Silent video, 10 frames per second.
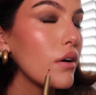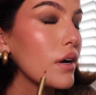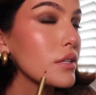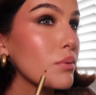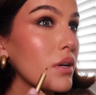
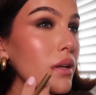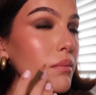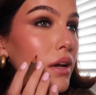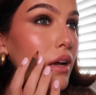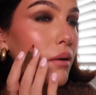It's one of them
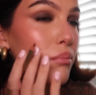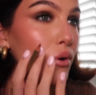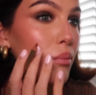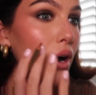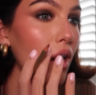like
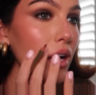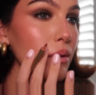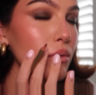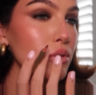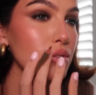proper eye
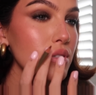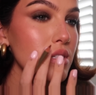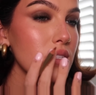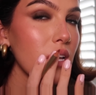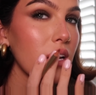waterers.
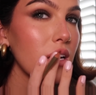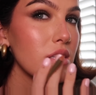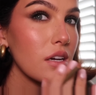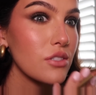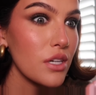The second I touch